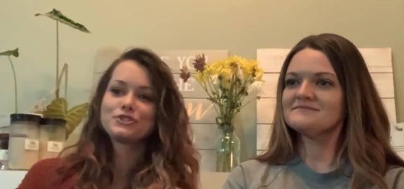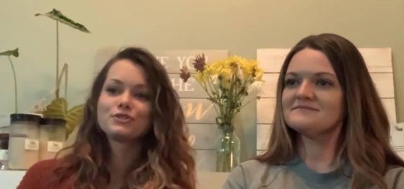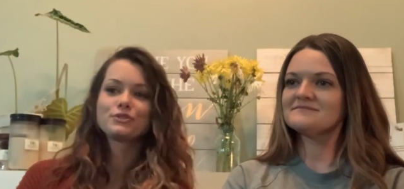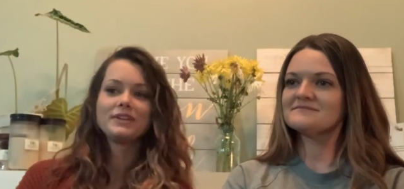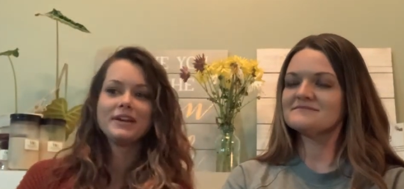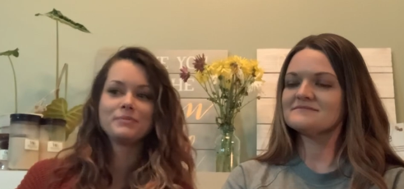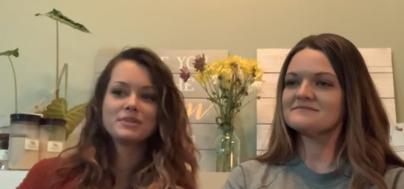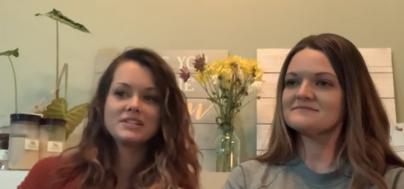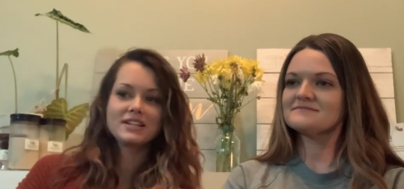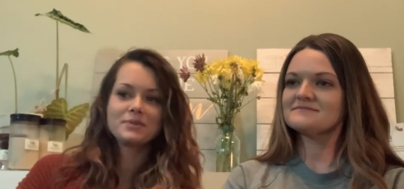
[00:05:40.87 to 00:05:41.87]
Speaker 1: truly
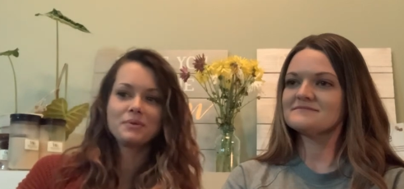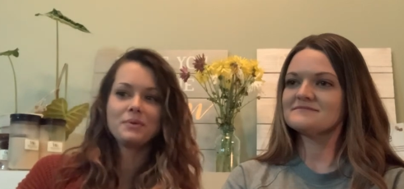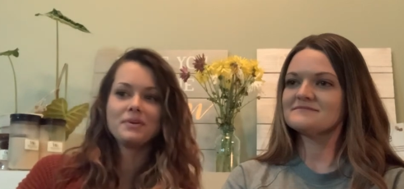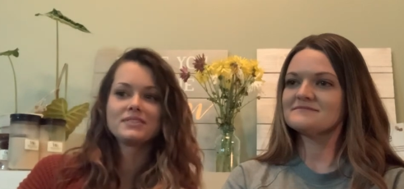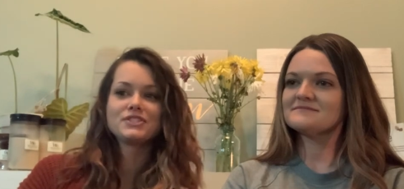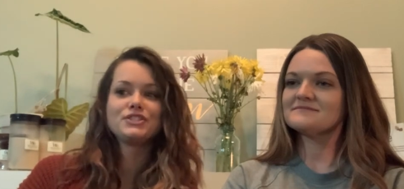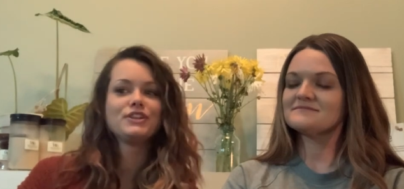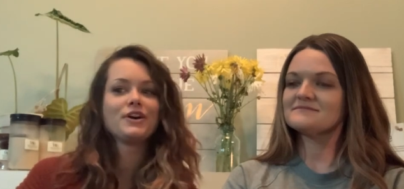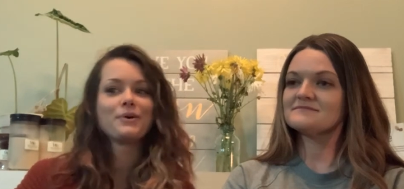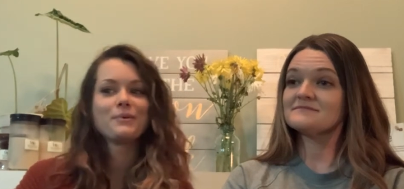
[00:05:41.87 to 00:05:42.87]
unpredictable wants to
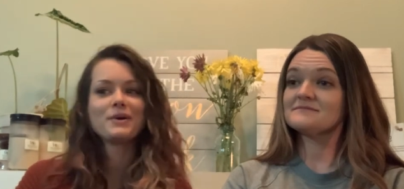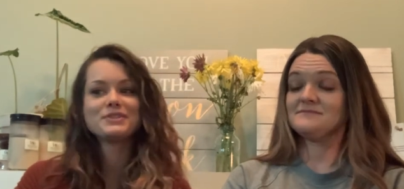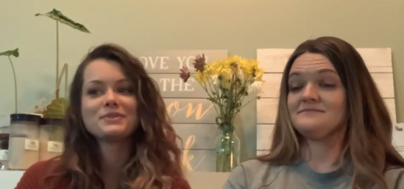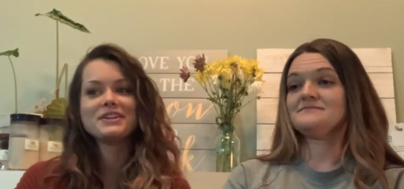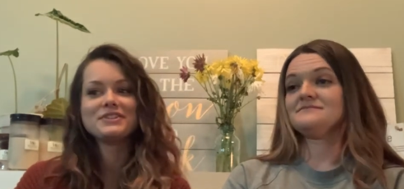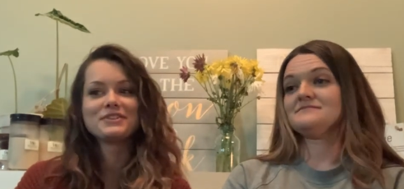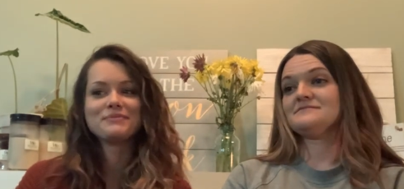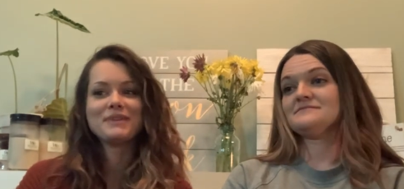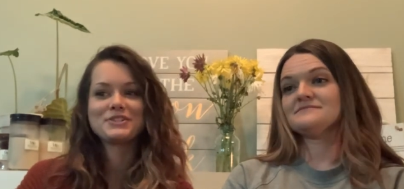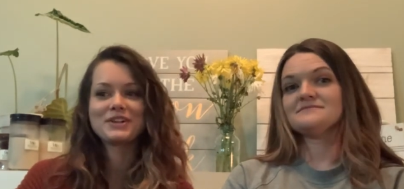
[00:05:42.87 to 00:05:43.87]
know what do I do
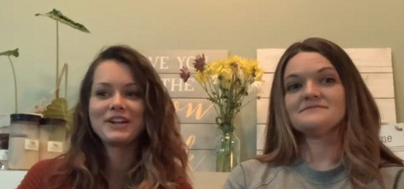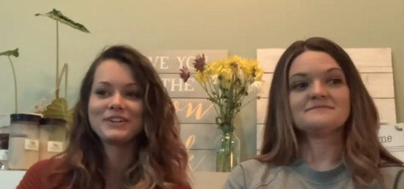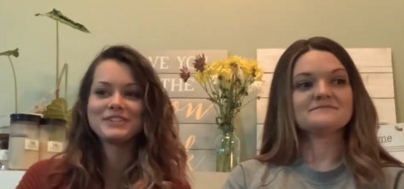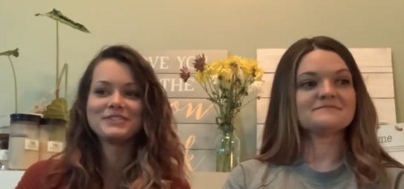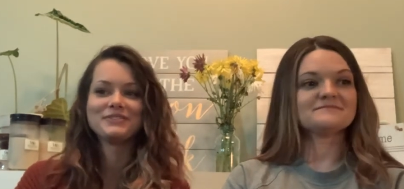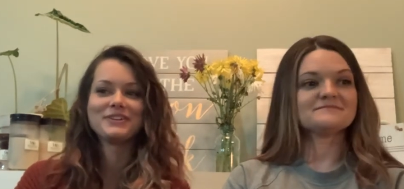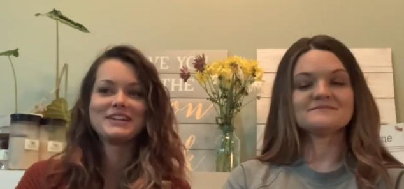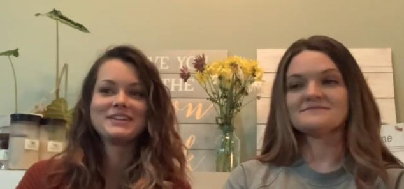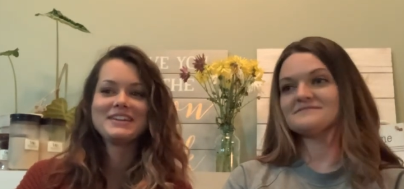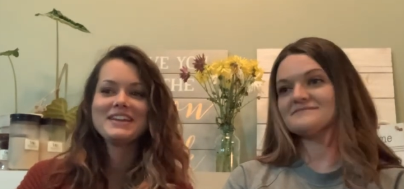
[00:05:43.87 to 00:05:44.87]
if my trainer is
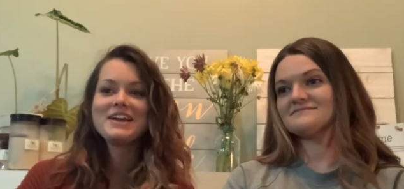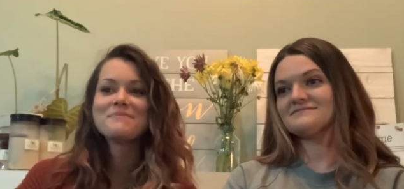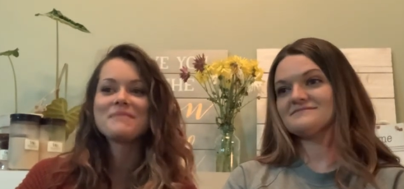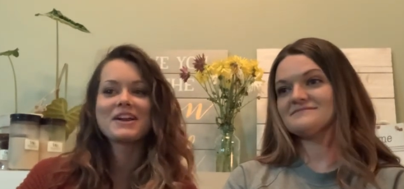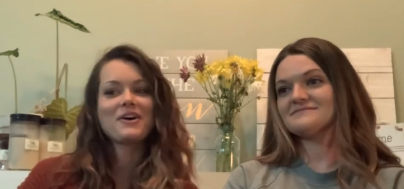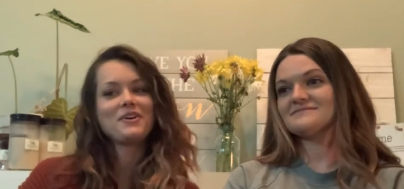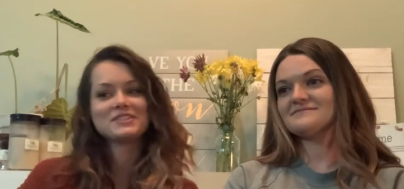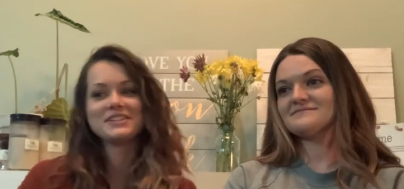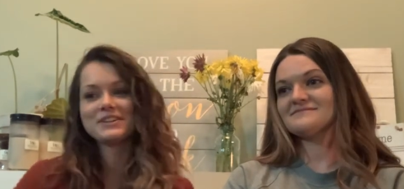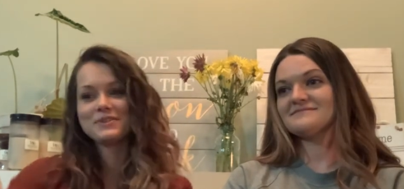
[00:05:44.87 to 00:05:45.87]
avoiding my
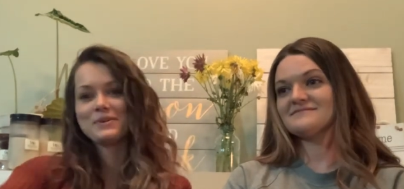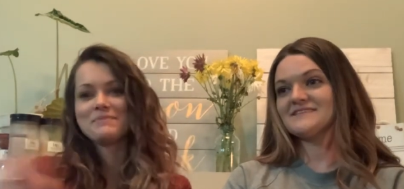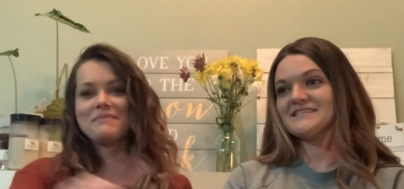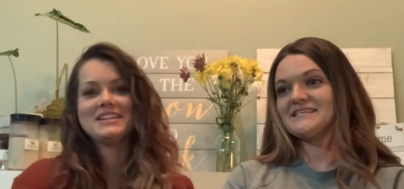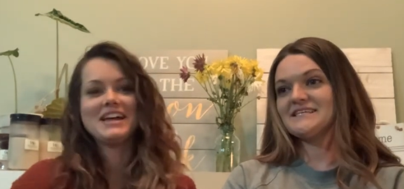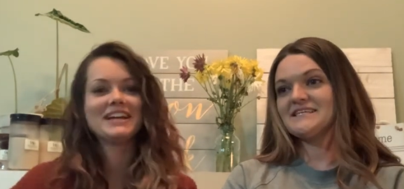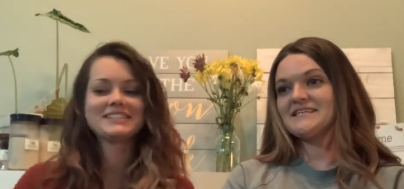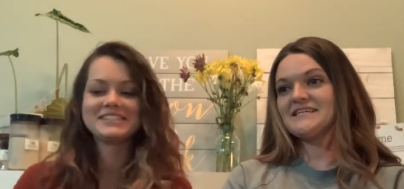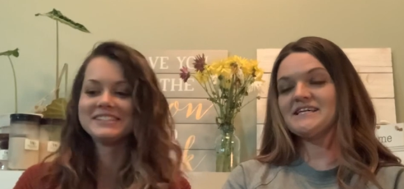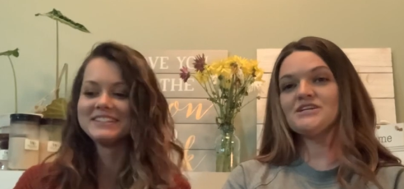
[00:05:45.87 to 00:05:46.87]
calls and ignoring my
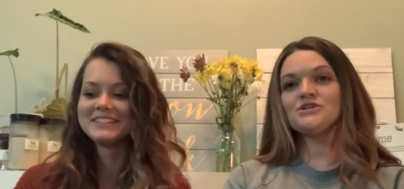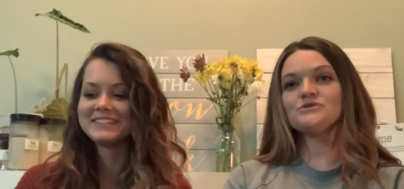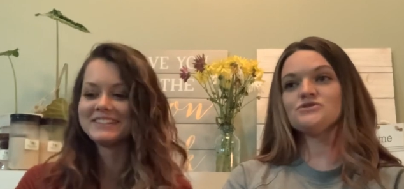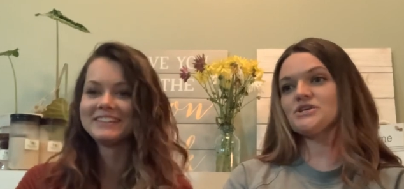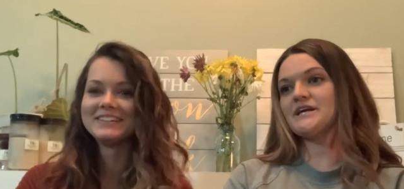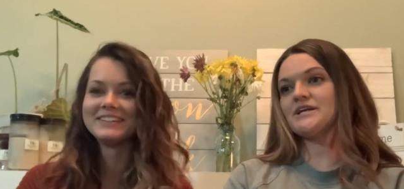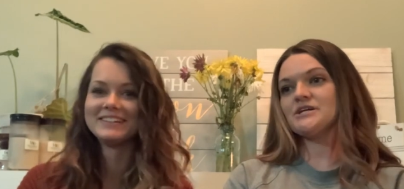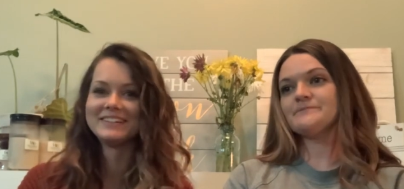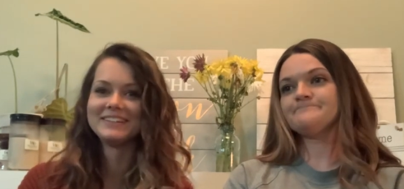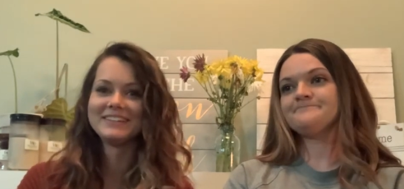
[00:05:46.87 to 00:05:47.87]
texts? Get a
Speaker 2: new
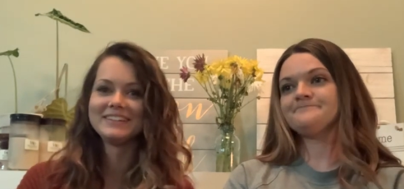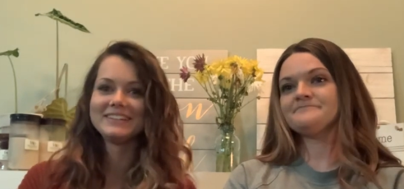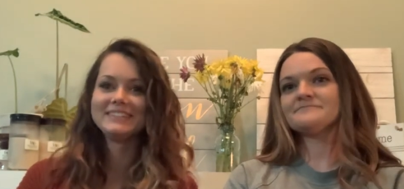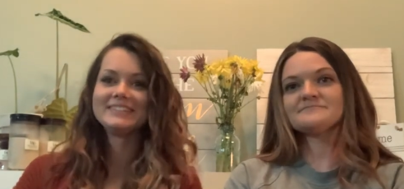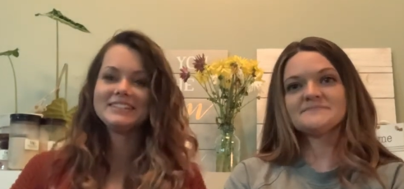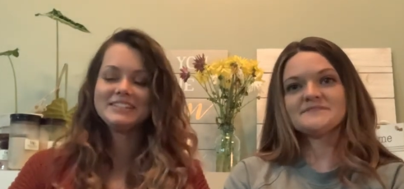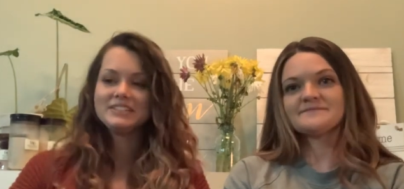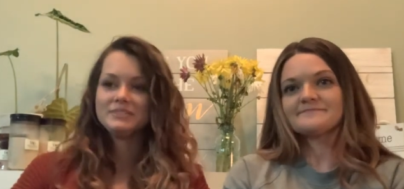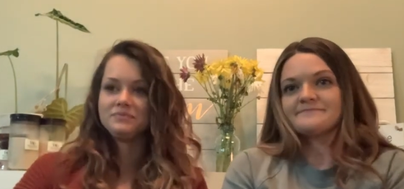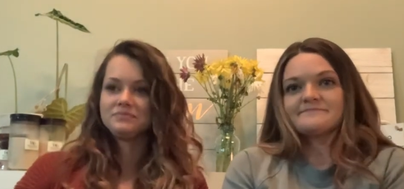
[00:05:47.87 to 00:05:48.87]
trainer.
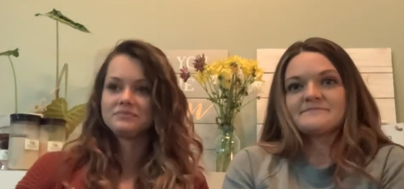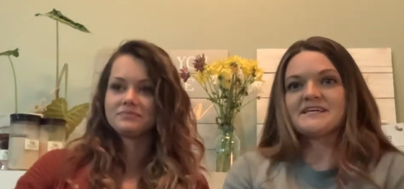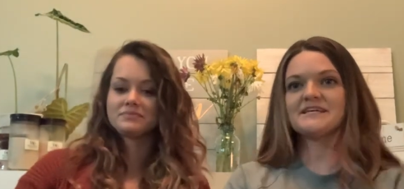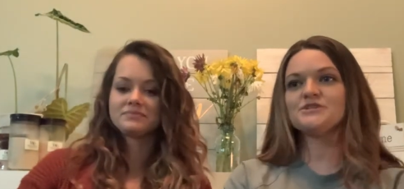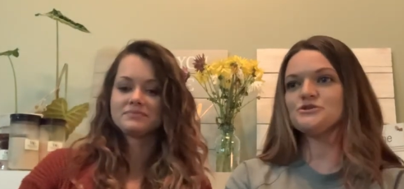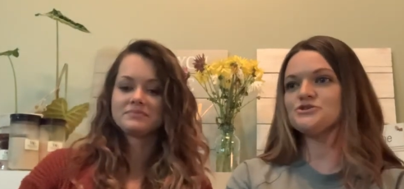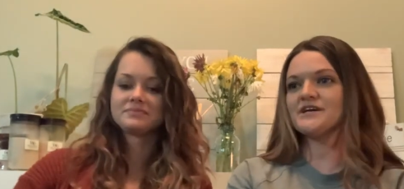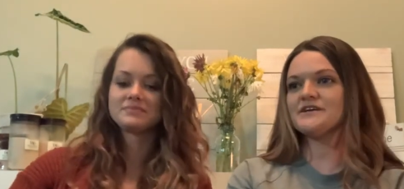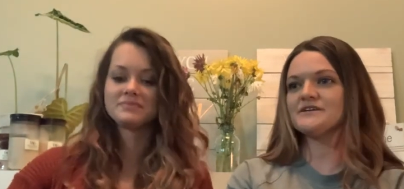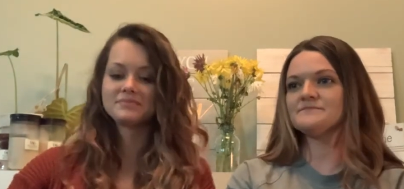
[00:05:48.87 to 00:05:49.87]
Get a new
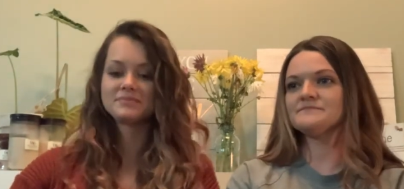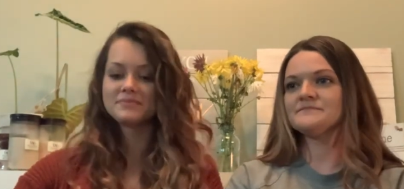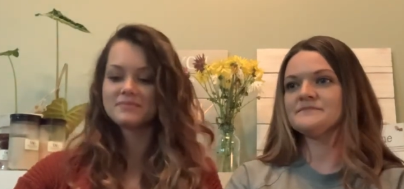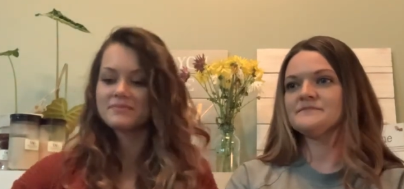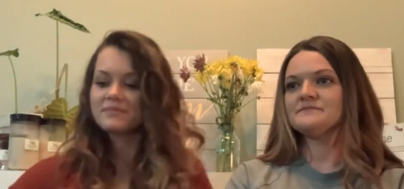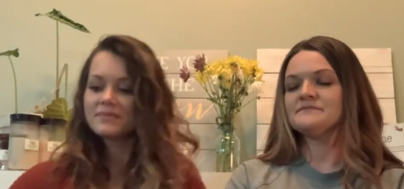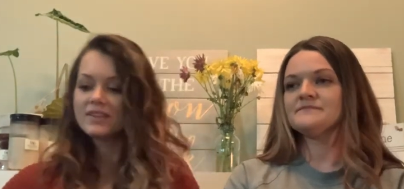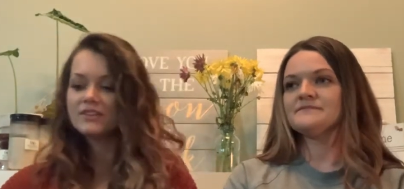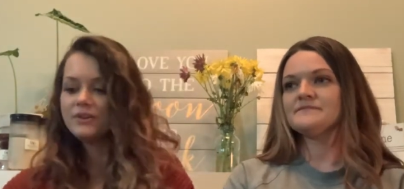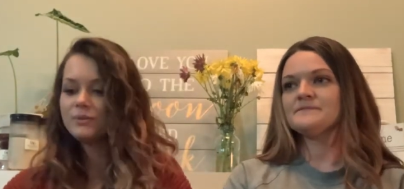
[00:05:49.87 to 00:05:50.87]
trainer.
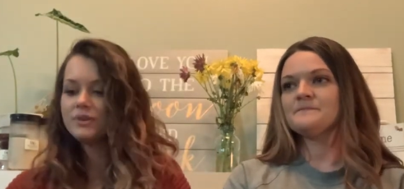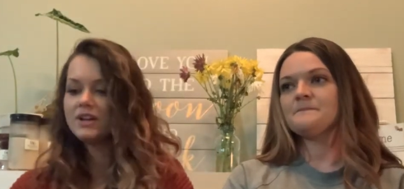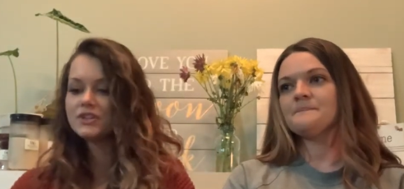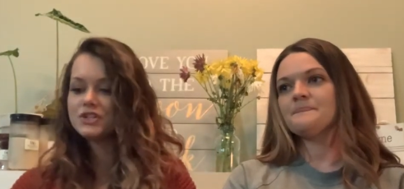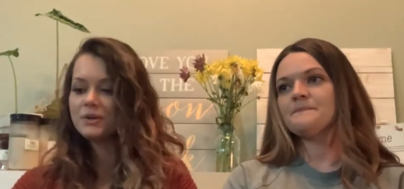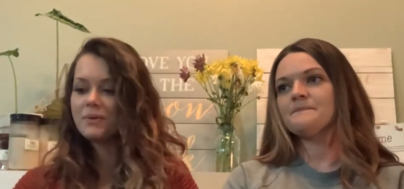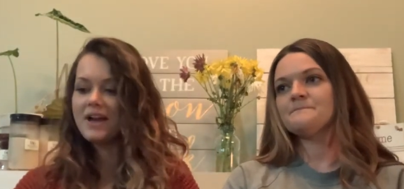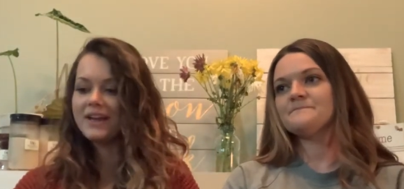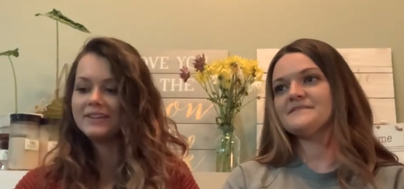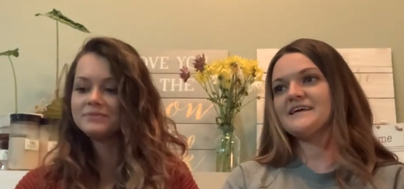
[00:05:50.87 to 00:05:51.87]
Speaker 1: We're not sure
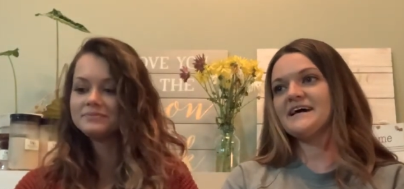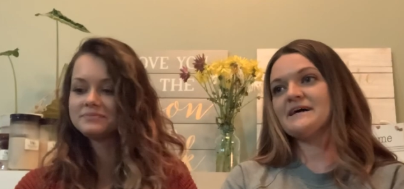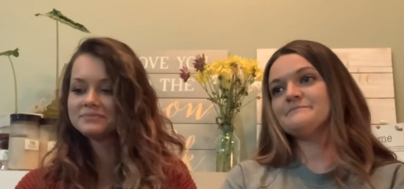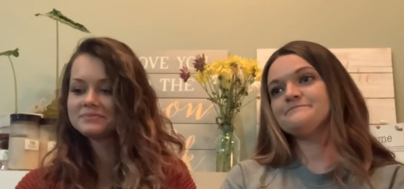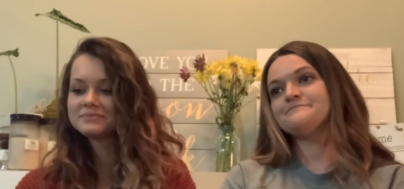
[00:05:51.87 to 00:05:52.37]
why.
Speaker 2: Yeah.